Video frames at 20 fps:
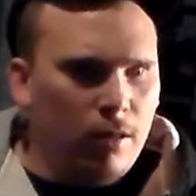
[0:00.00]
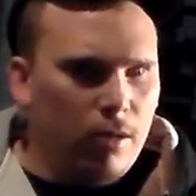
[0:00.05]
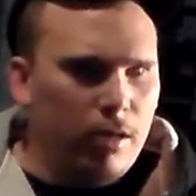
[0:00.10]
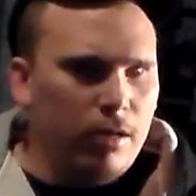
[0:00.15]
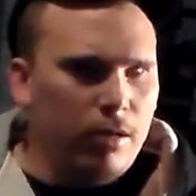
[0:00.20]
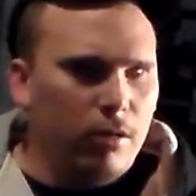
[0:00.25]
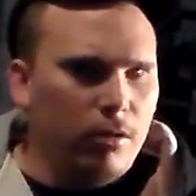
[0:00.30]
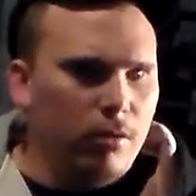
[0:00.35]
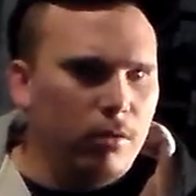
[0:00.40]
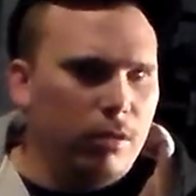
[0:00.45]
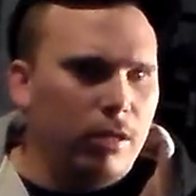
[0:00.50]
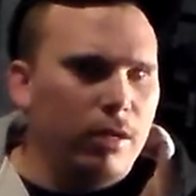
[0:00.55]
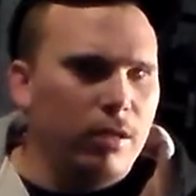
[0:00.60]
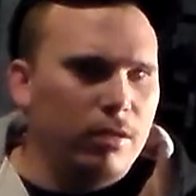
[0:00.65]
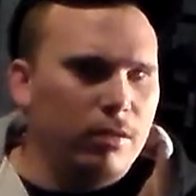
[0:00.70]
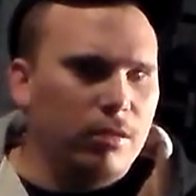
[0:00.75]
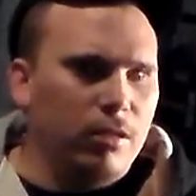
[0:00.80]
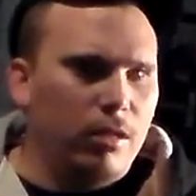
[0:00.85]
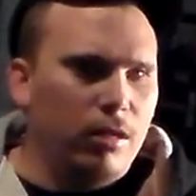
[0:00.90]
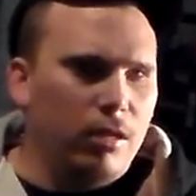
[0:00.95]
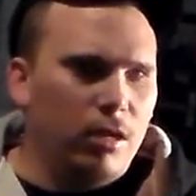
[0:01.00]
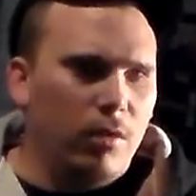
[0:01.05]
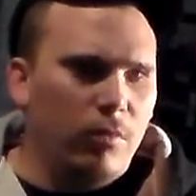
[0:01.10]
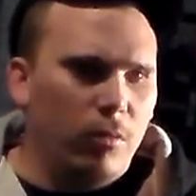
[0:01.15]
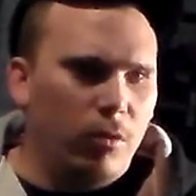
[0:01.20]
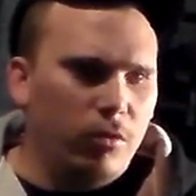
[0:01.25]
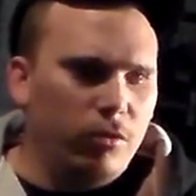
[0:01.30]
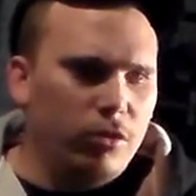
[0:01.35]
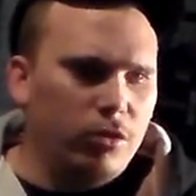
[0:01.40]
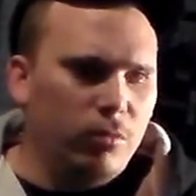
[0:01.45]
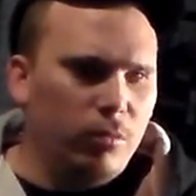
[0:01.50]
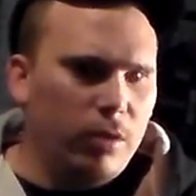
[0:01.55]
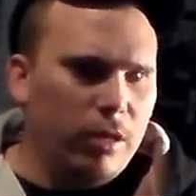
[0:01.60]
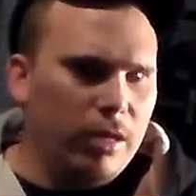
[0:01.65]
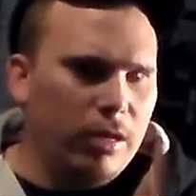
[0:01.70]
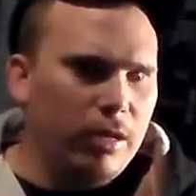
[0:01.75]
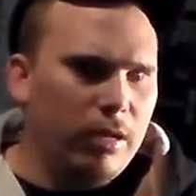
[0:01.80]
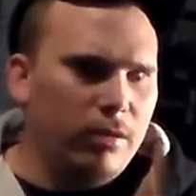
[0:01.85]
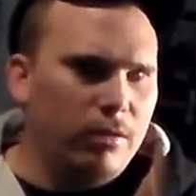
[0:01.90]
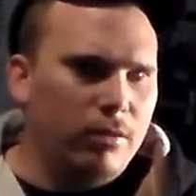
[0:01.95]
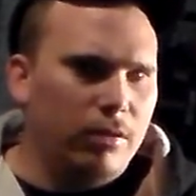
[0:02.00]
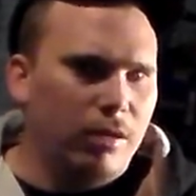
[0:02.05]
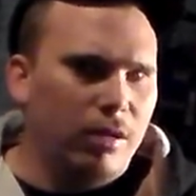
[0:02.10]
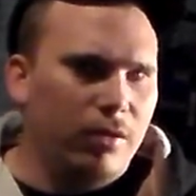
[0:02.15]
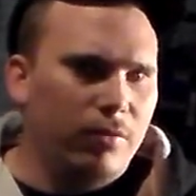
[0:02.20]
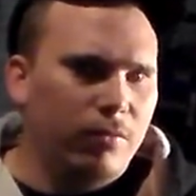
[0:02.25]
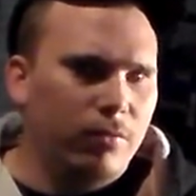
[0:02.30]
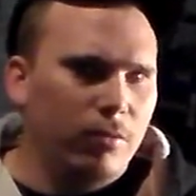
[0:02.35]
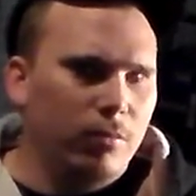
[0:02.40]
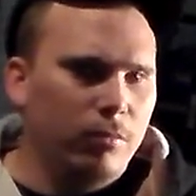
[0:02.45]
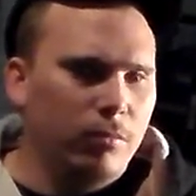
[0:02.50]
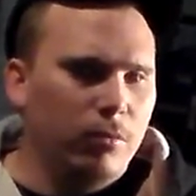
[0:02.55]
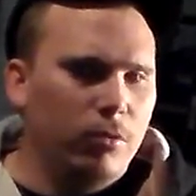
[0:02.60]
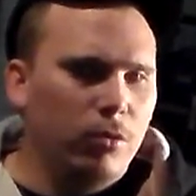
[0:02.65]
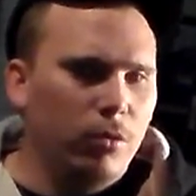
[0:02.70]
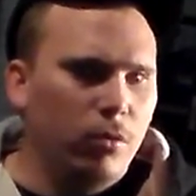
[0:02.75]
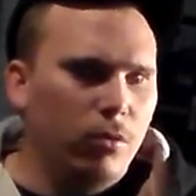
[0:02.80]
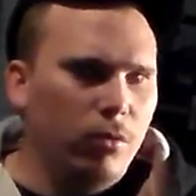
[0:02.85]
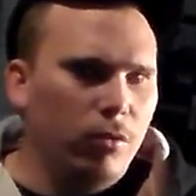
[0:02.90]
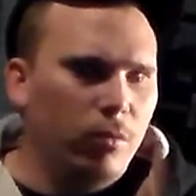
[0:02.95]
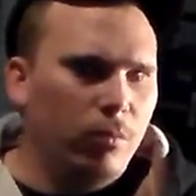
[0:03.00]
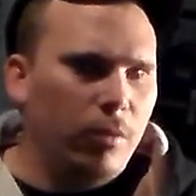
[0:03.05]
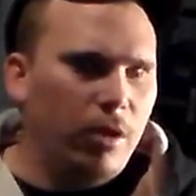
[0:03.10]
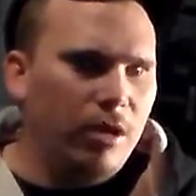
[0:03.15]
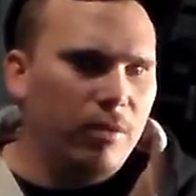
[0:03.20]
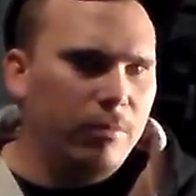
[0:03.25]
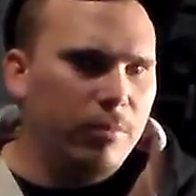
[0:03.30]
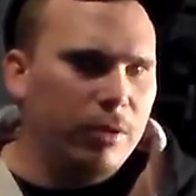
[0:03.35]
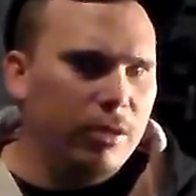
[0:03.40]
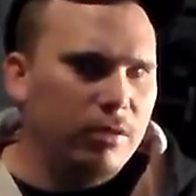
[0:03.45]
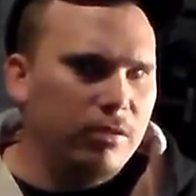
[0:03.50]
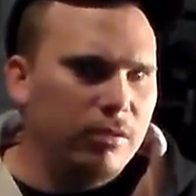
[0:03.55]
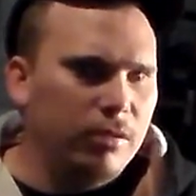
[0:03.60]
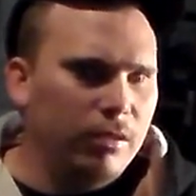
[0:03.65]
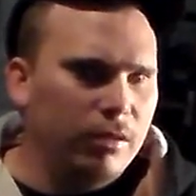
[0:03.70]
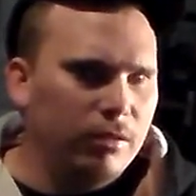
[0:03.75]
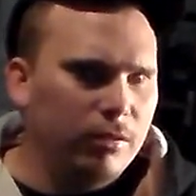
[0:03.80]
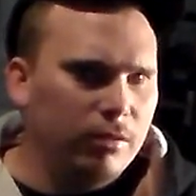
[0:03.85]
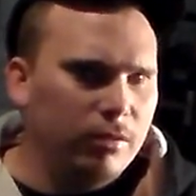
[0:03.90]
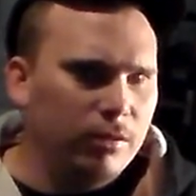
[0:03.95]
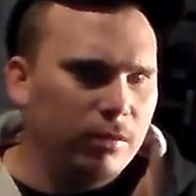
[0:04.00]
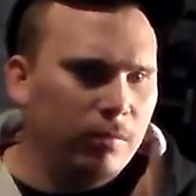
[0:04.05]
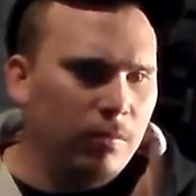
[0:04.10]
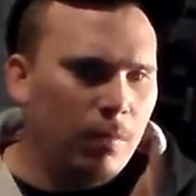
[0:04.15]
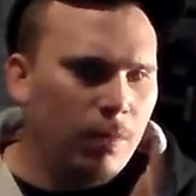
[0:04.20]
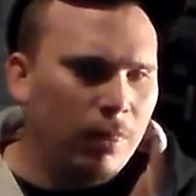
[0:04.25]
like I said, I got most of my hits off from Google My Business,